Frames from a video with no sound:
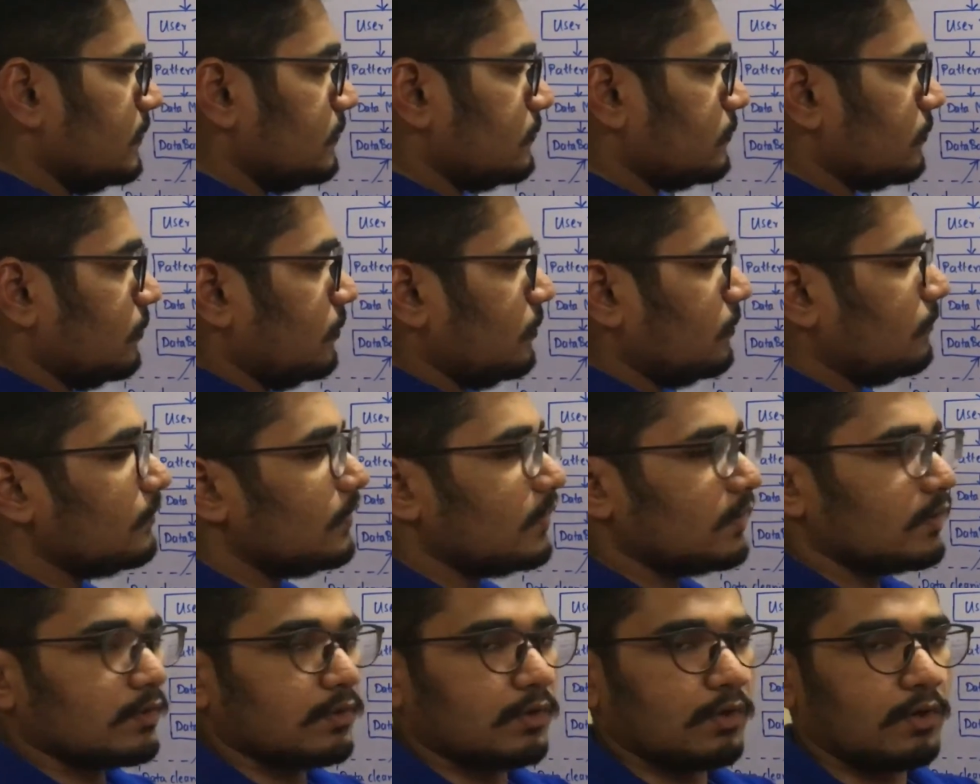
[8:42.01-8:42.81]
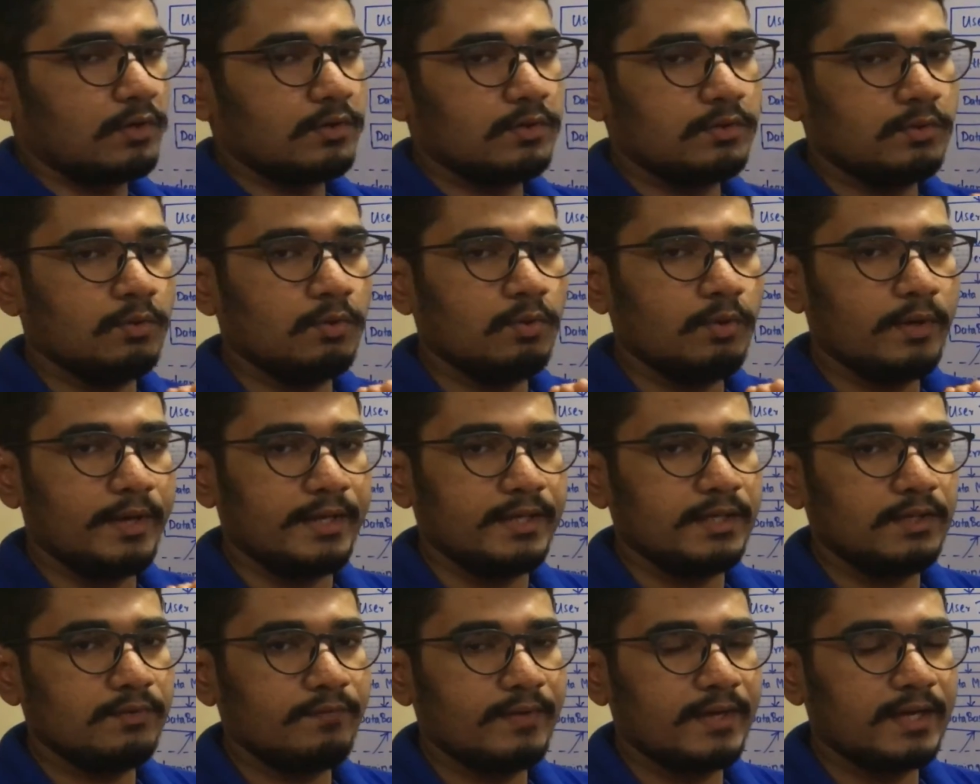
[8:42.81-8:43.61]
So you will not go
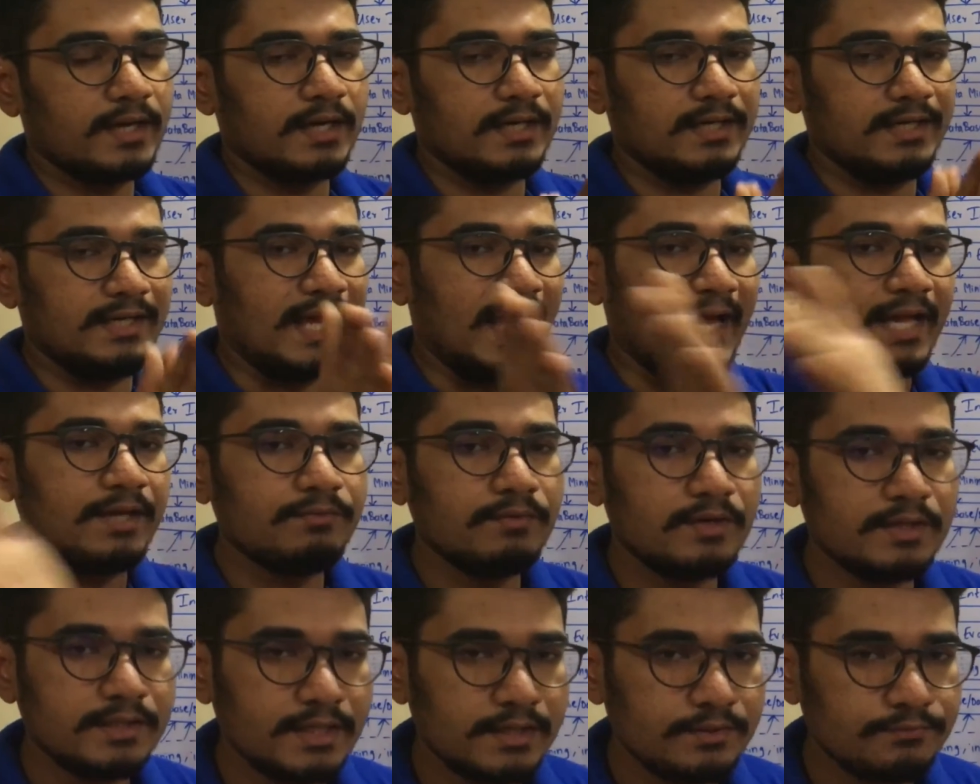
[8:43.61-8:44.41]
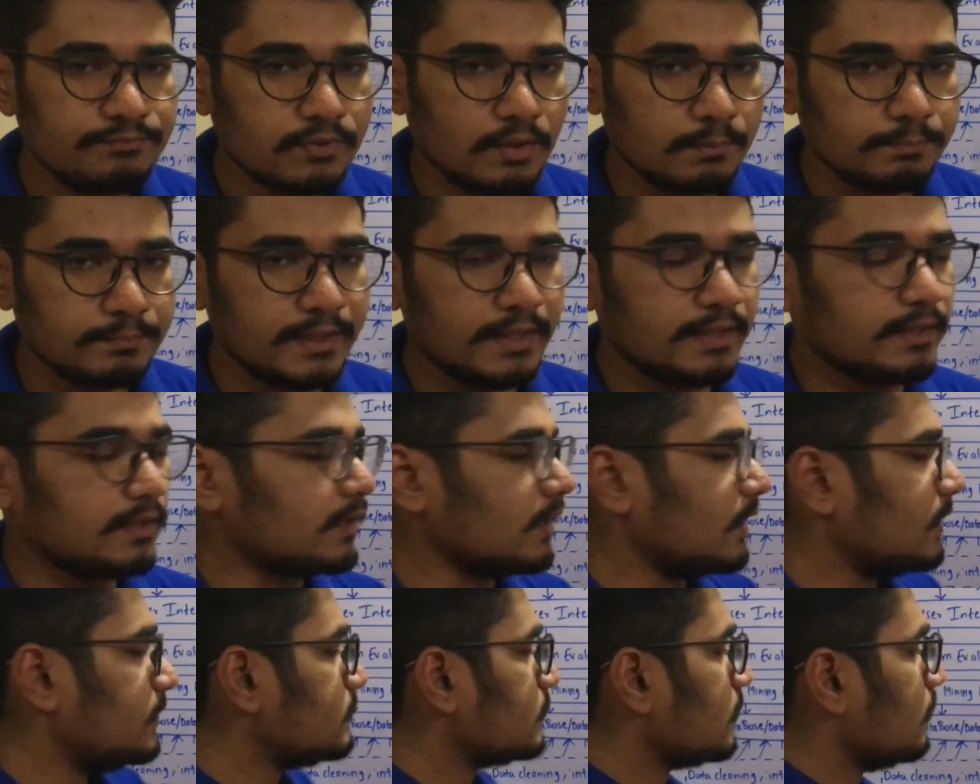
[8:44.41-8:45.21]
anywhere diverted from
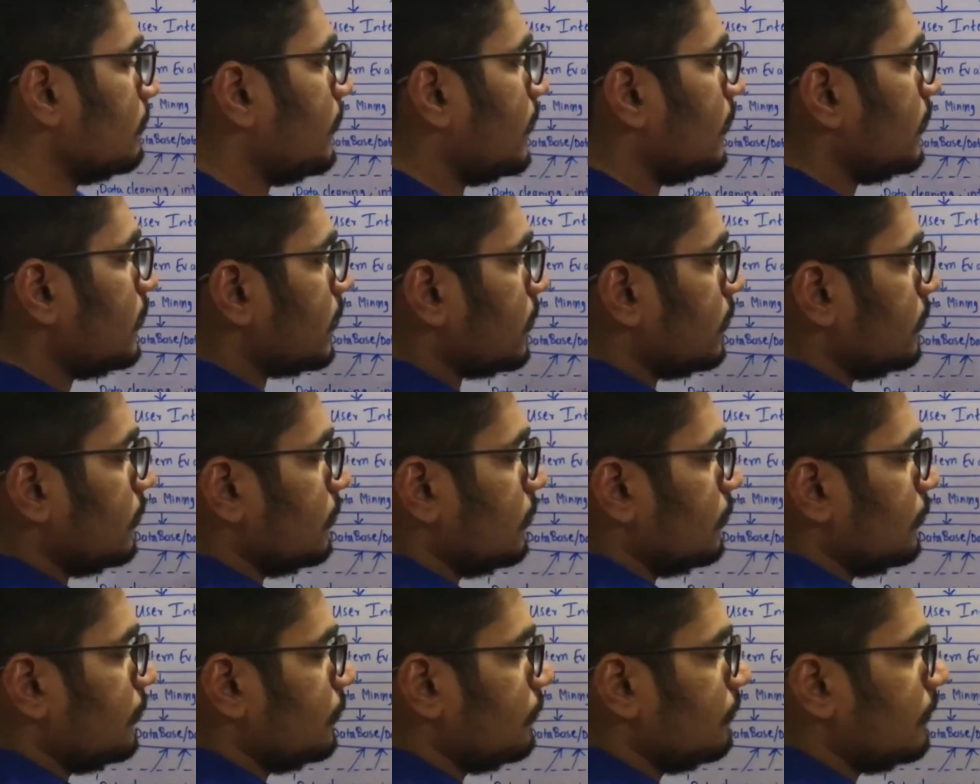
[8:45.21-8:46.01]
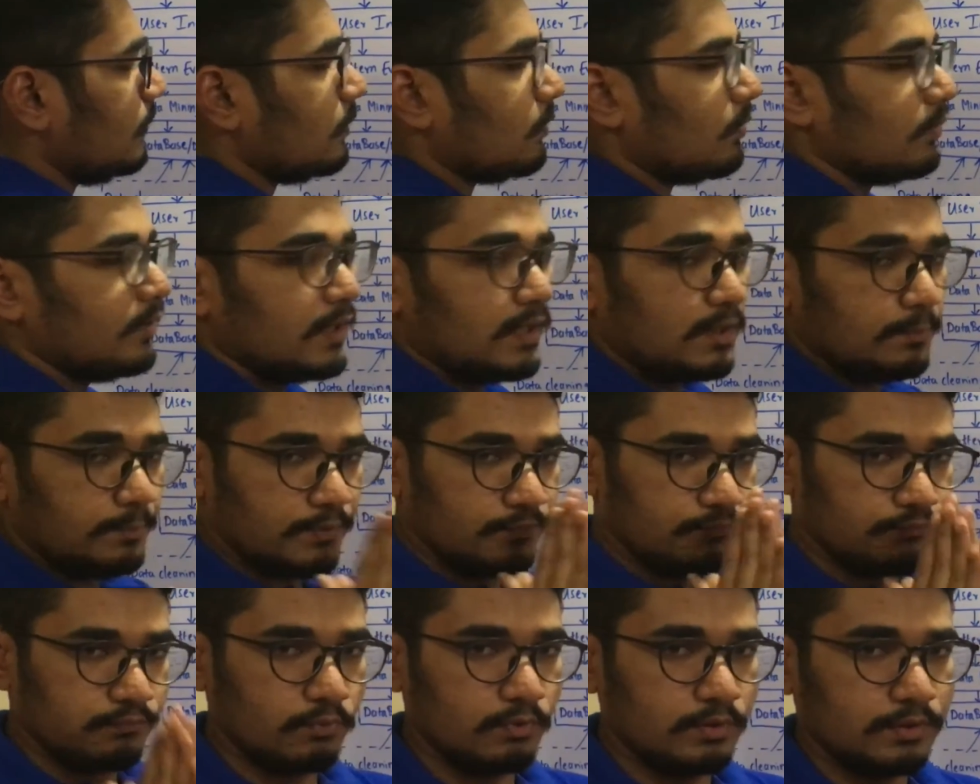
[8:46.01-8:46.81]
that task, but you will only
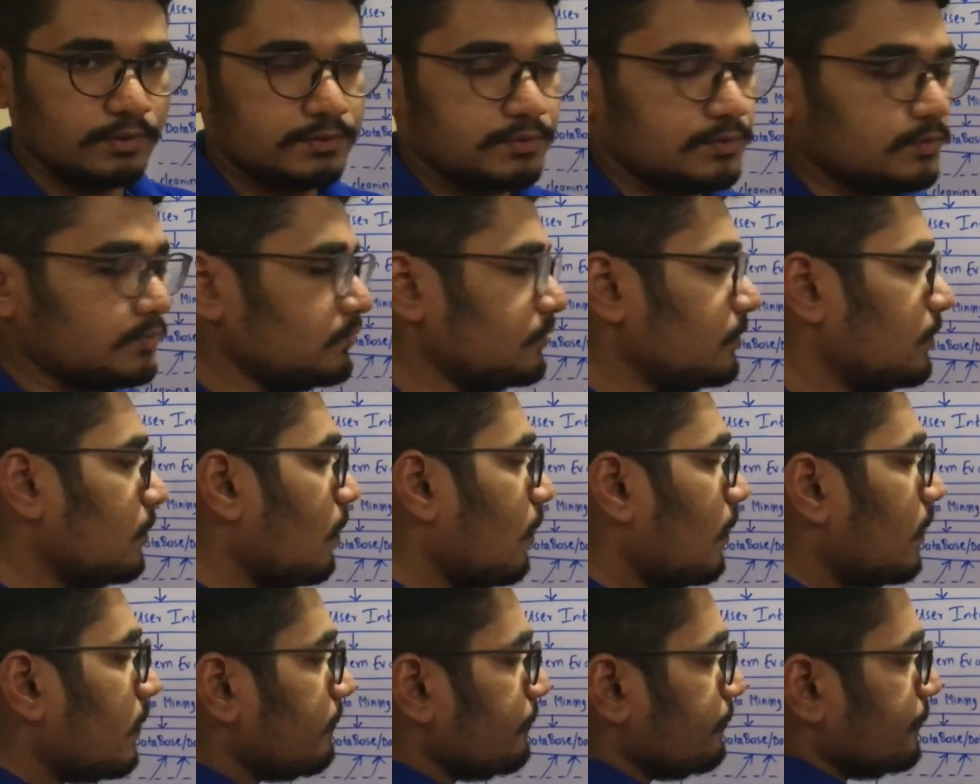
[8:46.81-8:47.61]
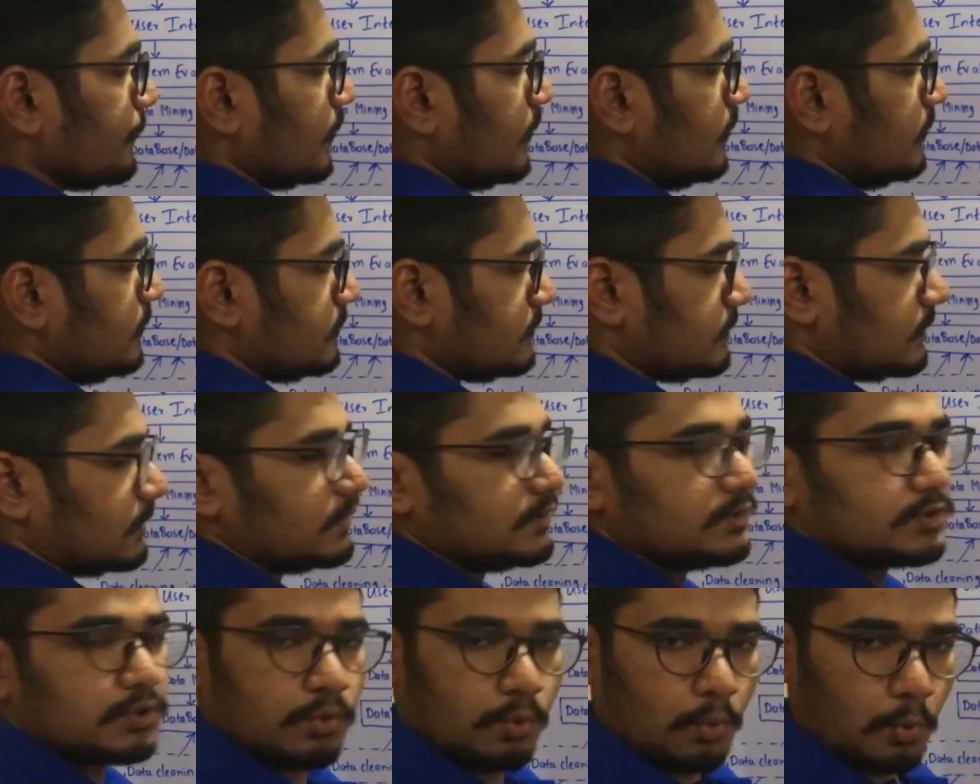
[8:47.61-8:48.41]
be focused to your
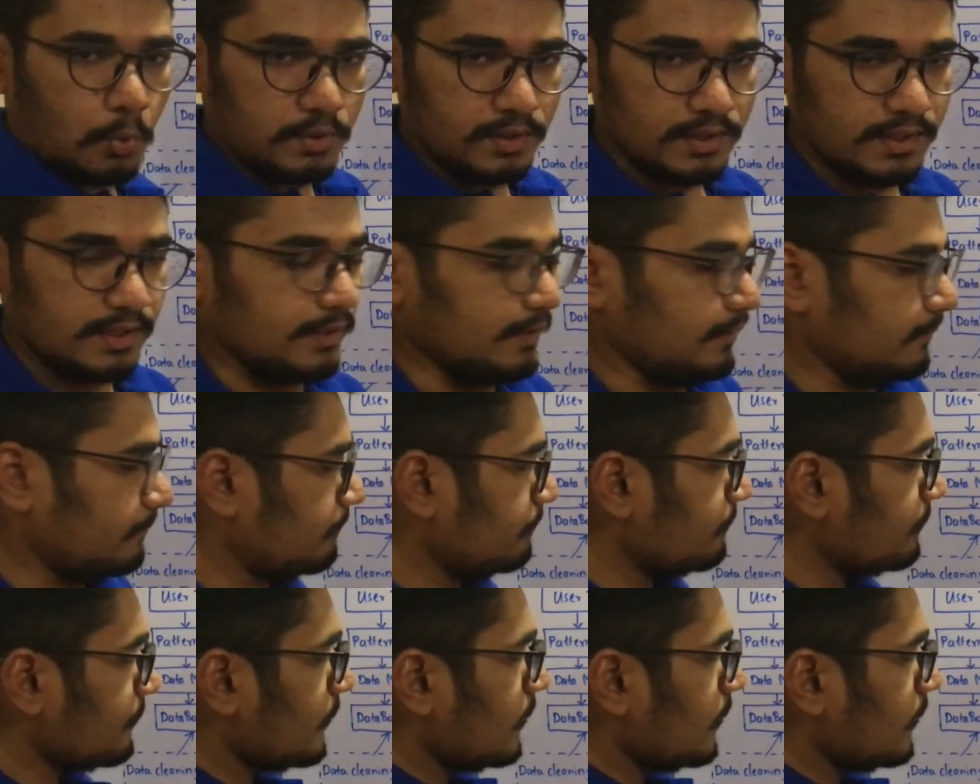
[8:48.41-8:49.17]
search only.